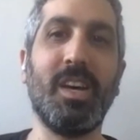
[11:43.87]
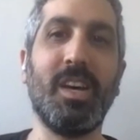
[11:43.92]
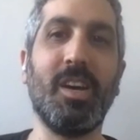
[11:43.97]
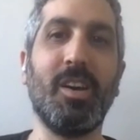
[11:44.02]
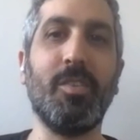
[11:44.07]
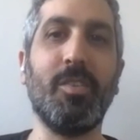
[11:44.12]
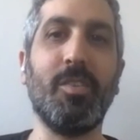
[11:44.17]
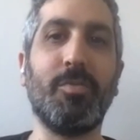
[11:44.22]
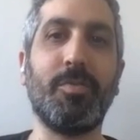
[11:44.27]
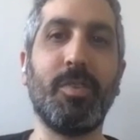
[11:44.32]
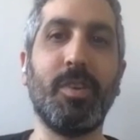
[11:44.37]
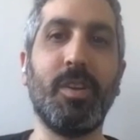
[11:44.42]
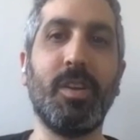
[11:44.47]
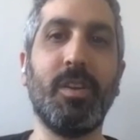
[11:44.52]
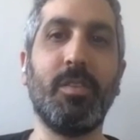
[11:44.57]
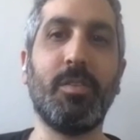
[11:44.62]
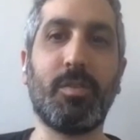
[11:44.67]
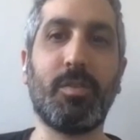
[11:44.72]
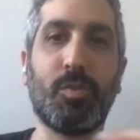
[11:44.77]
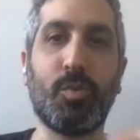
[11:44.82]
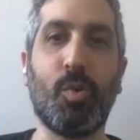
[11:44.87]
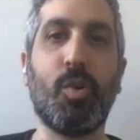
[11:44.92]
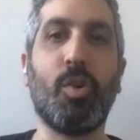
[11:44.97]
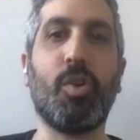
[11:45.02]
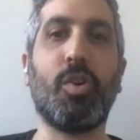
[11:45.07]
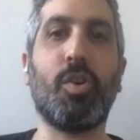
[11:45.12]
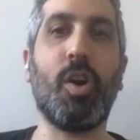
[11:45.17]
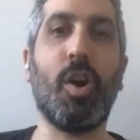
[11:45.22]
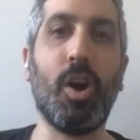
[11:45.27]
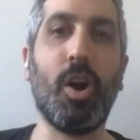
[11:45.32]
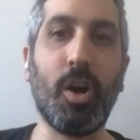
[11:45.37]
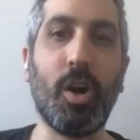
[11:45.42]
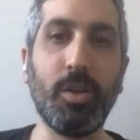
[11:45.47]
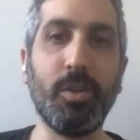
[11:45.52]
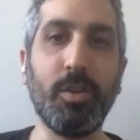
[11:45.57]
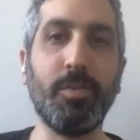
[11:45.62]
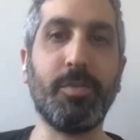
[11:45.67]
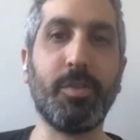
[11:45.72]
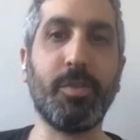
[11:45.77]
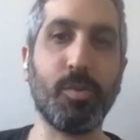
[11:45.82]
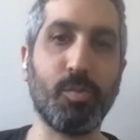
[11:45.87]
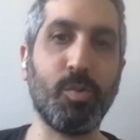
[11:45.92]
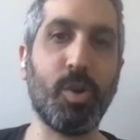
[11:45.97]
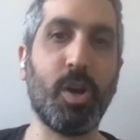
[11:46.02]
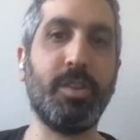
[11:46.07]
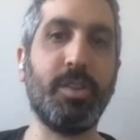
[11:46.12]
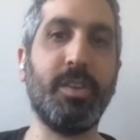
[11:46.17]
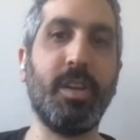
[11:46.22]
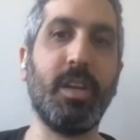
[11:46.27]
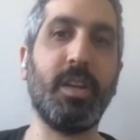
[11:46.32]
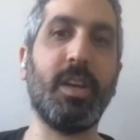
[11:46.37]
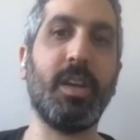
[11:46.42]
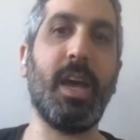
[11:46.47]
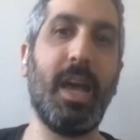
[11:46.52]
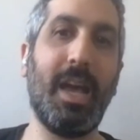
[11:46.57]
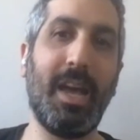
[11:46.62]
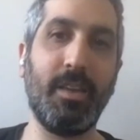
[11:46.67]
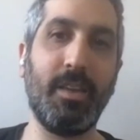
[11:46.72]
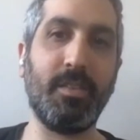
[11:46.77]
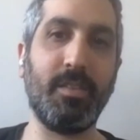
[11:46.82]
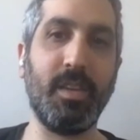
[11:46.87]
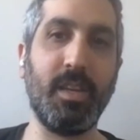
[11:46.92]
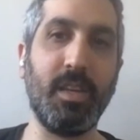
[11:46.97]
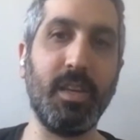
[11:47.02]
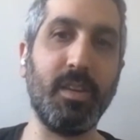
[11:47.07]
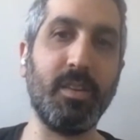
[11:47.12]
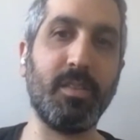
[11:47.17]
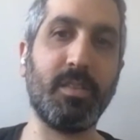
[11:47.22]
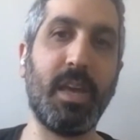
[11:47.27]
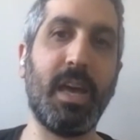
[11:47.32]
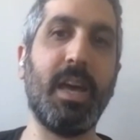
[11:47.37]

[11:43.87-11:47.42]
of store all of your raw data as is,